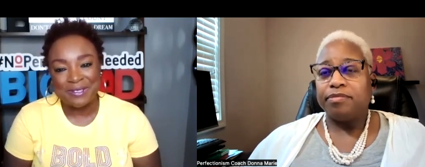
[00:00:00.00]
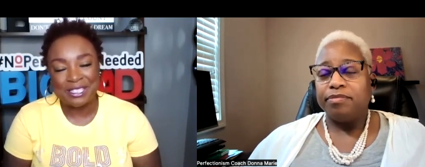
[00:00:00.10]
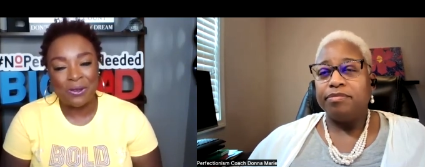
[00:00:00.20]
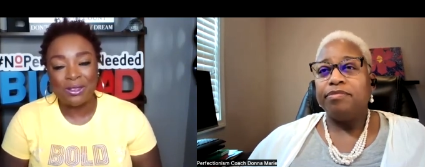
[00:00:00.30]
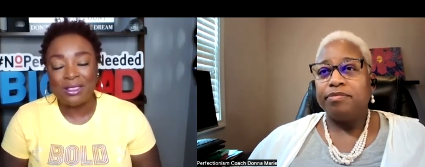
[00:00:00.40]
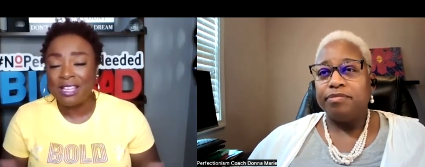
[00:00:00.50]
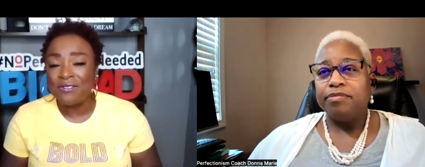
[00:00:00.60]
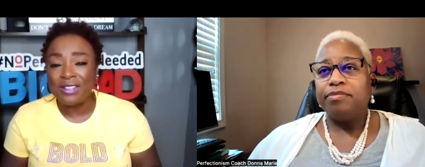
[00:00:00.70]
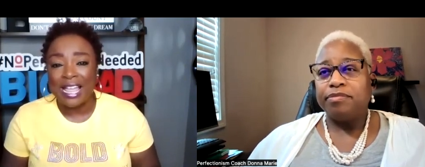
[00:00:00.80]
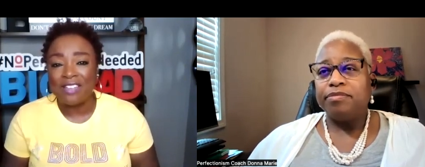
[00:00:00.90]
Speaker 1: So
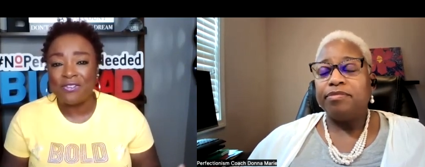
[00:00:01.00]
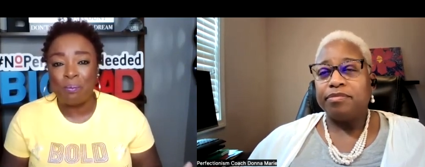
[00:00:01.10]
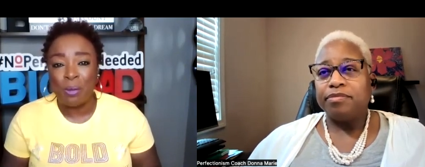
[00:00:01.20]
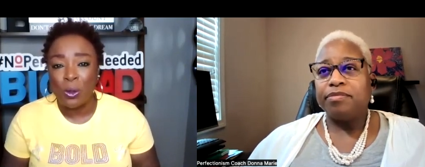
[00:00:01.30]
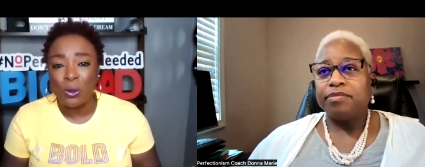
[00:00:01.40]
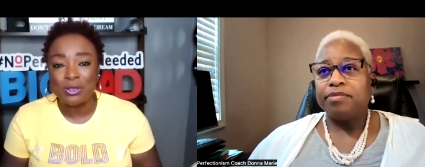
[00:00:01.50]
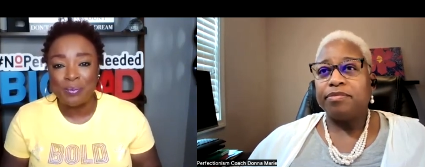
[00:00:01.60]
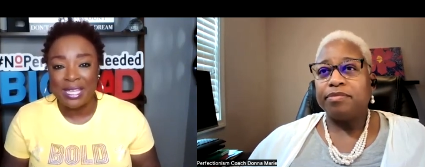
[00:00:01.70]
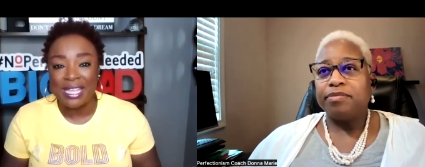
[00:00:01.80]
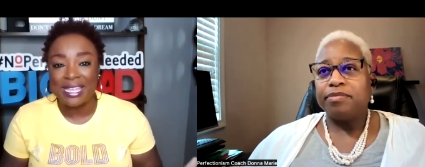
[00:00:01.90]
live life bold,
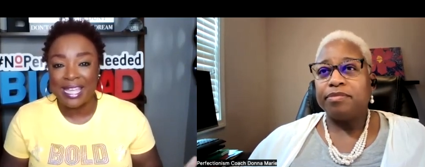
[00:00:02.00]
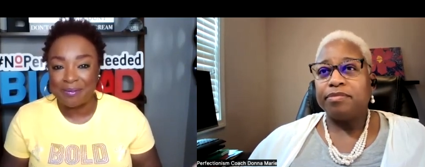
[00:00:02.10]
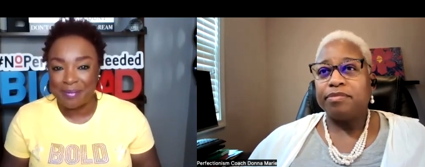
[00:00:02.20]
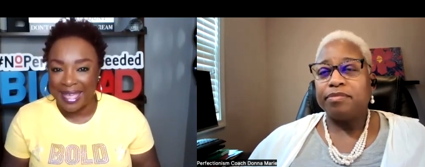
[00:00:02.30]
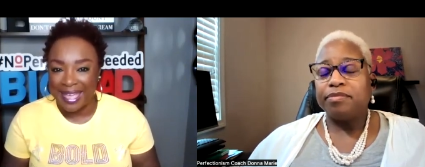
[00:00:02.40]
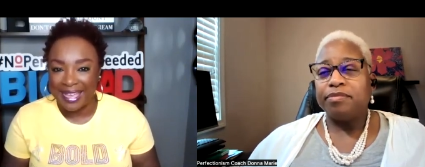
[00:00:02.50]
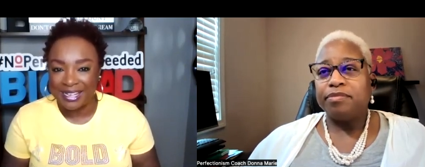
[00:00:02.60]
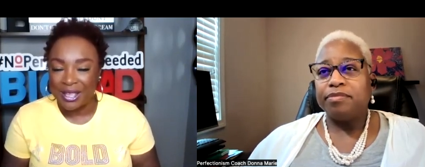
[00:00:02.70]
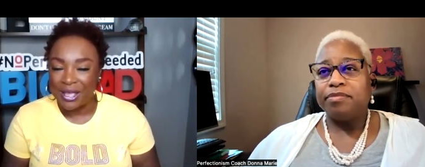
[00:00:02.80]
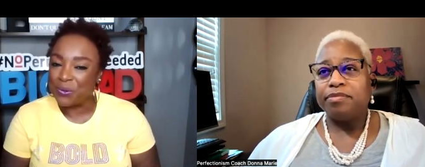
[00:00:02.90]
big, and
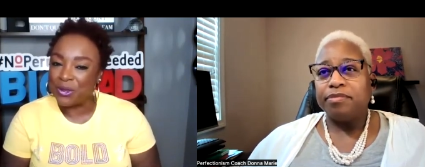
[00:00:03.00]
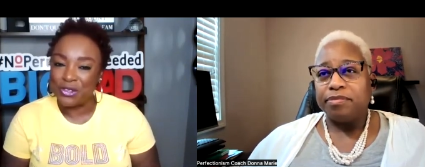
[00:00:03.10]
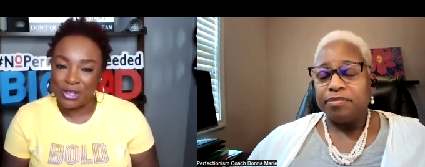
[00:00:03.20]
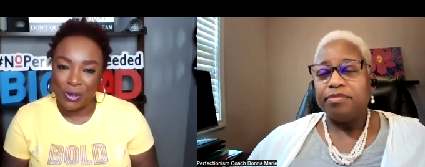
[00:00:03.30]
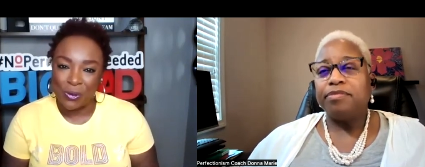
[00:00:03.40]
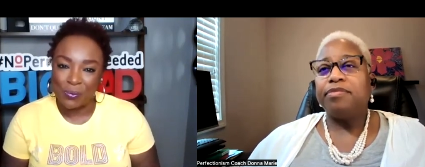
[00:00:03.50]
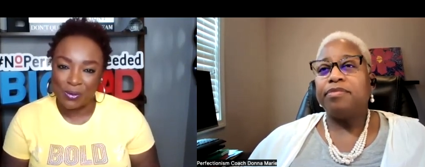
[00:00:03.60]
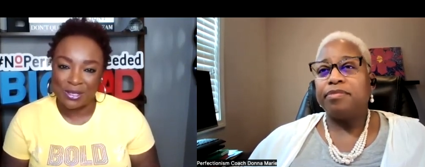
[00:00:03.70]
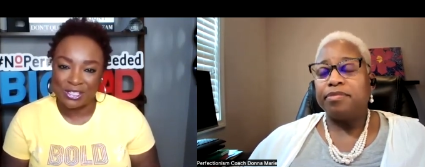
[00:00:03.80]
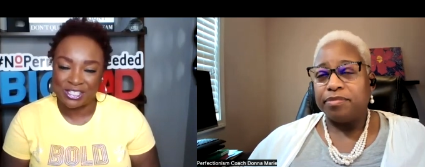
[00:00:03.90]
bad with no
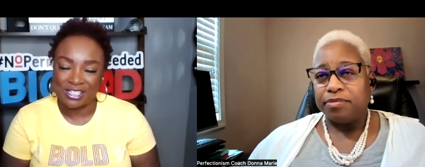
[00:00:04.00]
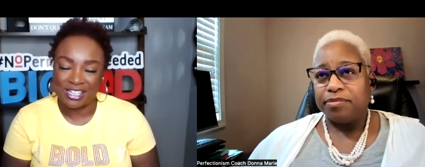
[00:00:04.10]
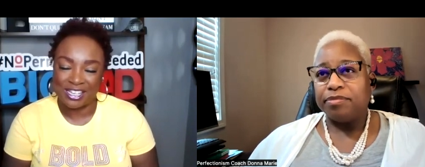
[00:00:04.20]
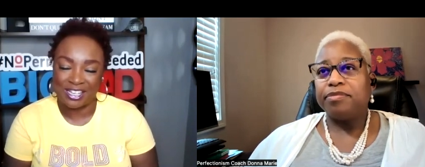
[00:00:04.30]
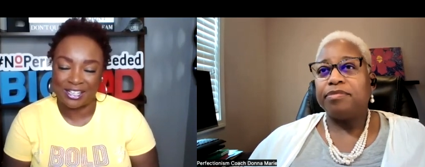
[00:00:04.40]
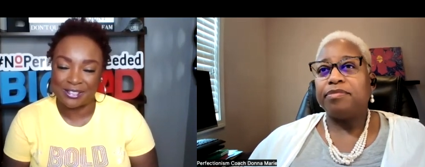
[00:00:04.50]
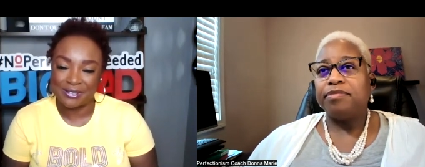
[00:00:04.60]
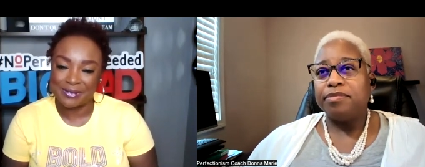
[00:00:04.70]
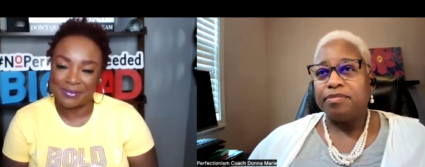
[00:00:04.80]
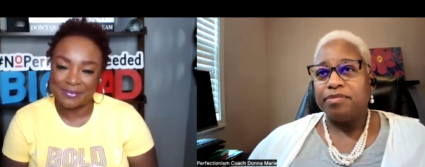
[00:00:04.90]
permission needed.
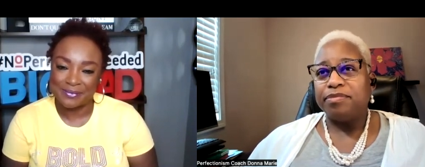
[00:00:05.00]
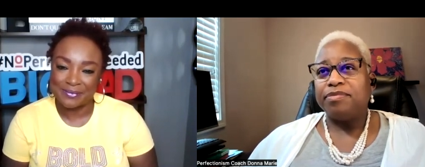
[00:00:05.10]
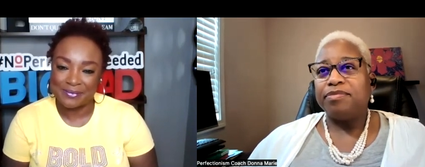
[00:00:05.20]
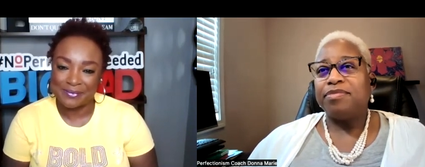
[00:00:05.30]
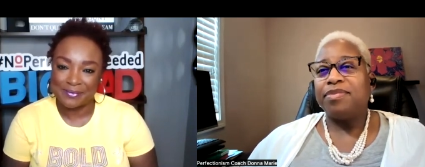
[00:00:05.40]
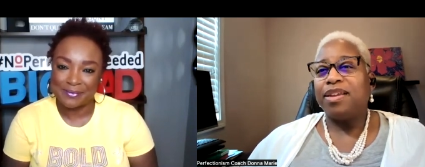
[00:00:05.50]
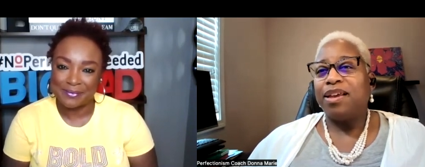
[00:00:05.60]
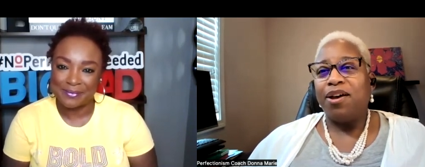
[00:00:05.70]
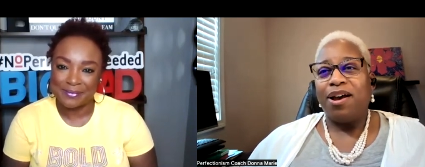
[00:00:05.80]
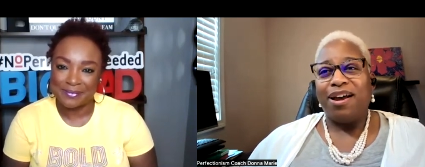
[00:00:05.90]

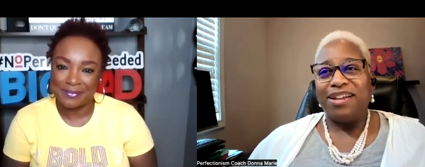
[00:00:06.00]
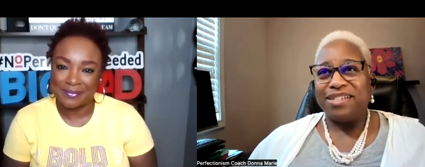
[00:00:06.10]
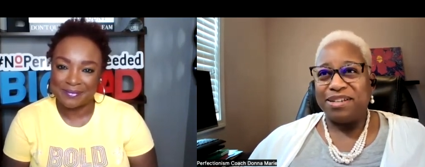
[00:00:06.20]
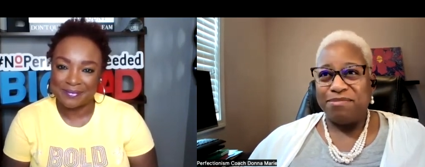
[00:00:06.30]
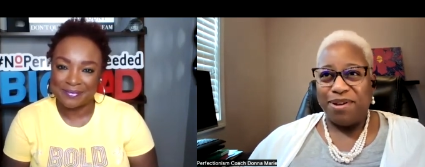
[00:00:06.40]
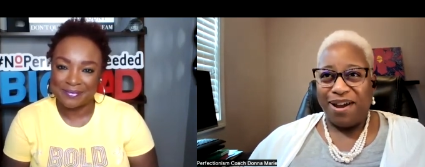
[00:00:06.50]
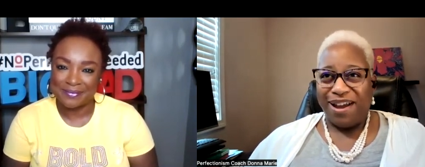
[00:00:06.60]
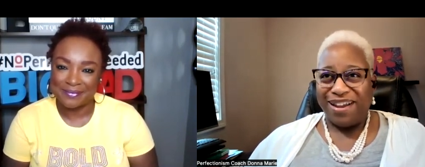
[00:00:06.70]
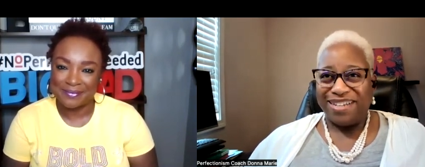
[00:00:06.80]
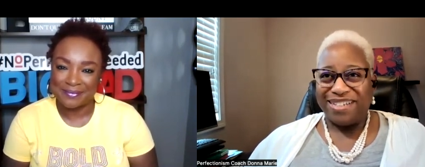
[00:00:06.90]
Speaker 2: Awesome.
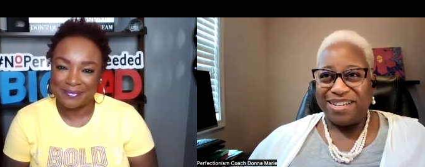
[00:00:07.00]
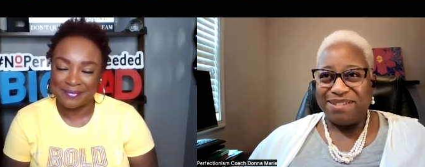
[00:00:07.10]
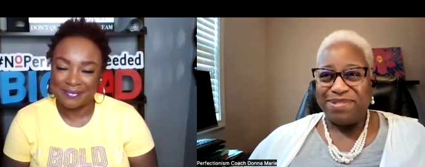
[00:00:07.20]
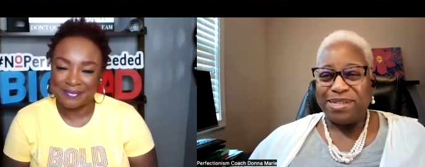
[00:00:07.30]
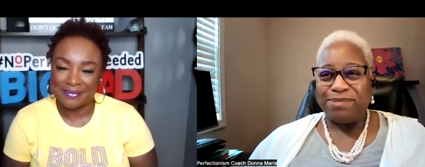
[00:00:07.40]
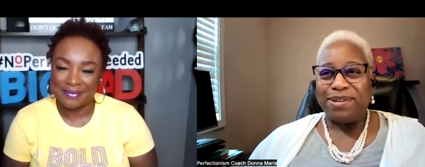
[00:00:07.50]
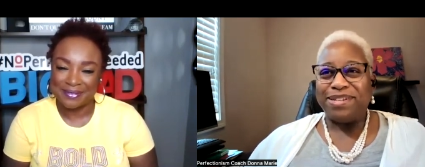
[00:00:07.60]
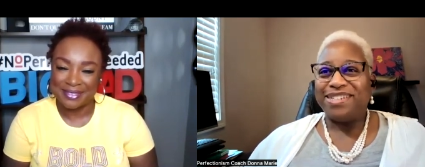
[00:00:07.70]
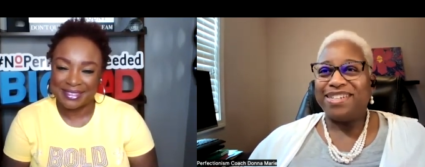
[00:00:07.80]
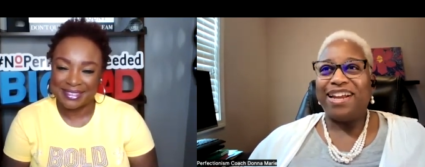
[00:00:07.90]
Awesome. It's
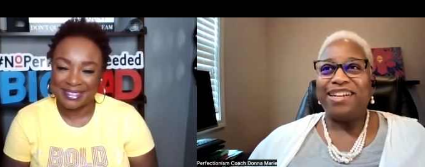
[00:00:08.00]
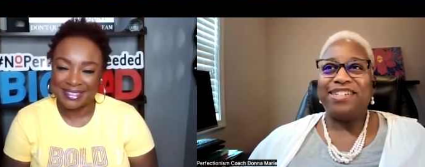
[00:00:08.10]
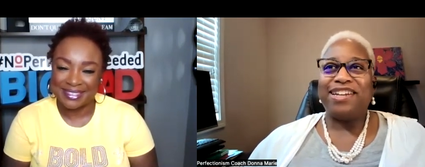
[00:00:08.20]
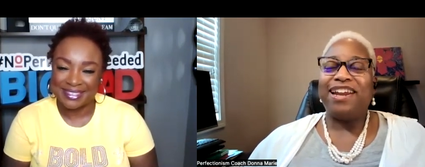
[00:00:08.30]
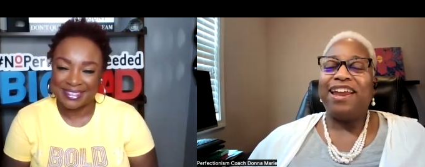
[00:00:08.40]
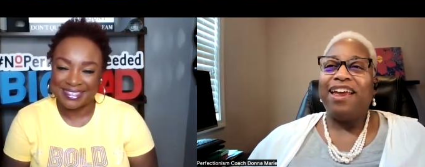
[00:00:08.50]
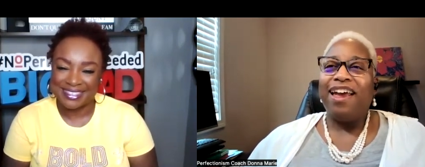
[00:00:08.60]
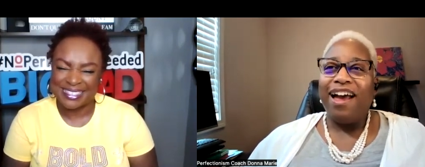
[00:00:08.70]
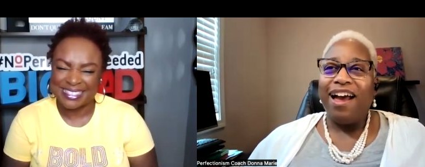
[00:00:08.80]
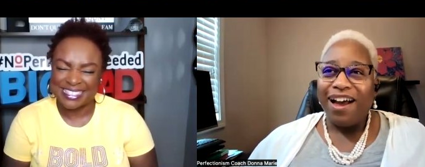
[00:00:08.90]
been such an
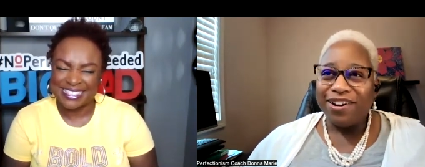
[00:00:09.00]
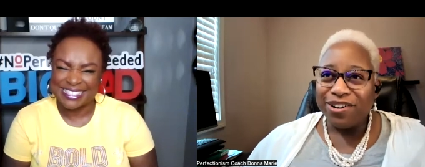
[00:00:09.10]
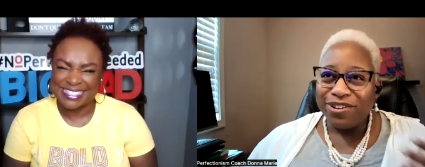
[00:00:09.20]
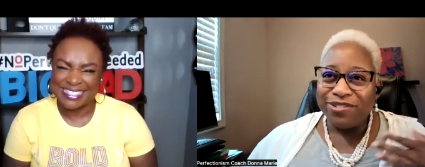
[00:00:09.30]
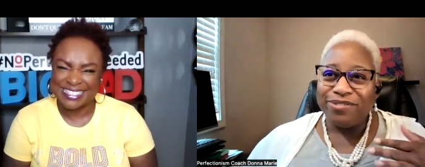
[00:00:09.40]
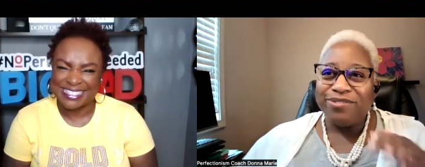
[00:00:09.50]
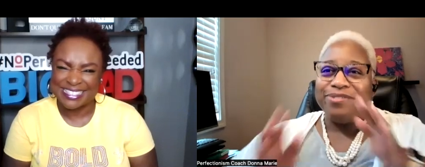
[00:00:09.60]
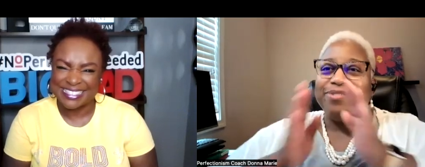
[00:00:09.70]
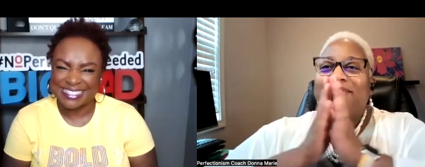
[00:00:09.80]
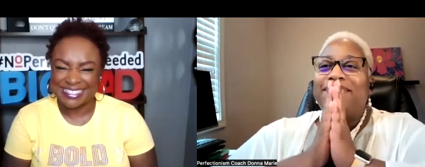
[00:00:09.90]
honor.
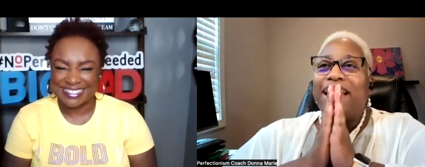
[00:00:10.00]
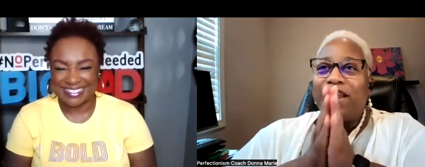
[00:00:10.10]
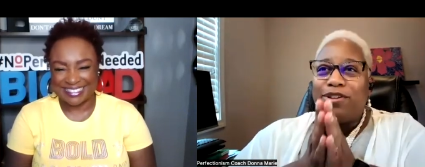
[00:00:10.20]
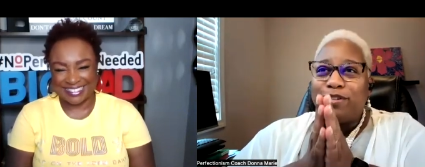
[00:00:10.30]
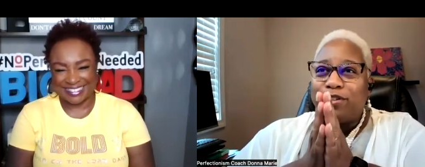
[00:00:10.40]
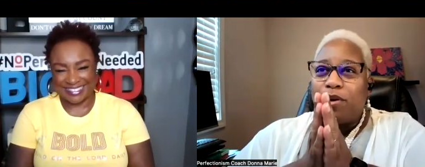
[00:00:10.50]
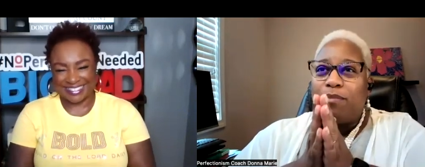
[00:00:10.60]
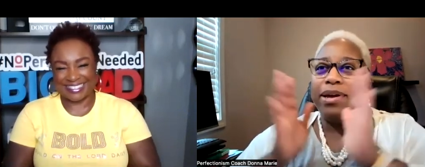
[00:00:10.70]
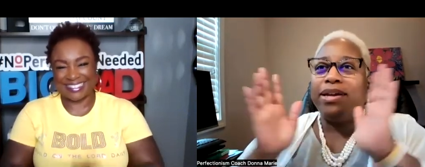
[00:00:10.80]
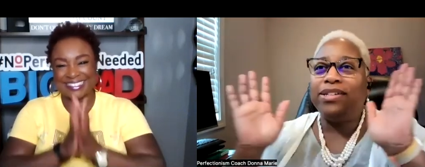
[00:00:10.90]
Thank you
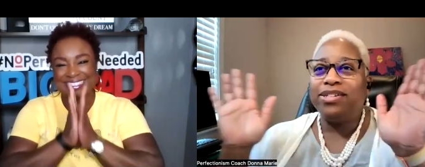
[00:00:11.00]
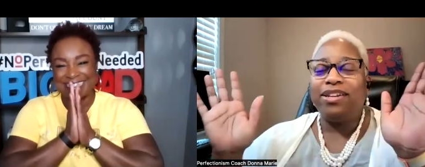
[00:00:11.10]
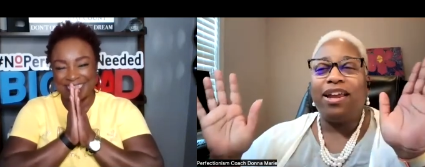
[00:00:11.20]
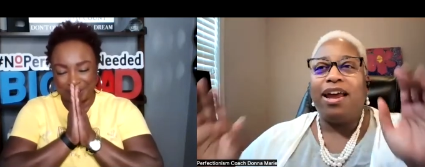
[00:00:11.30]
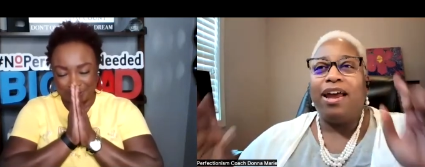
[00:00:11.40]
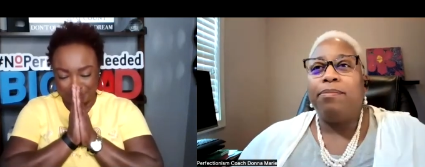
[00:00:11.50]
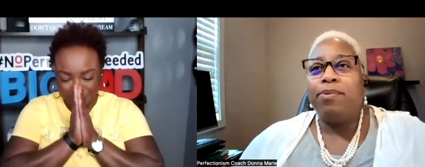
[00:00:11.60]
so much. I